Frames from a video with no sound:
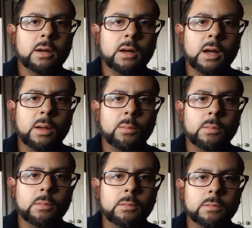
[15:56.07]

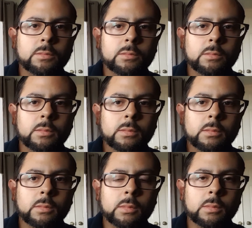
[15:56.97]
I'm
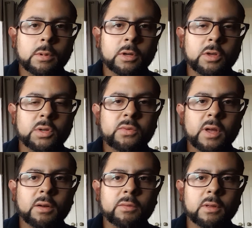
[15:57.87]
a huge
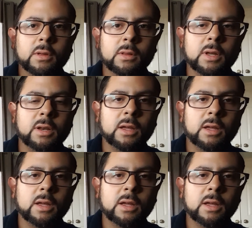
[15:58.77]
fan of the late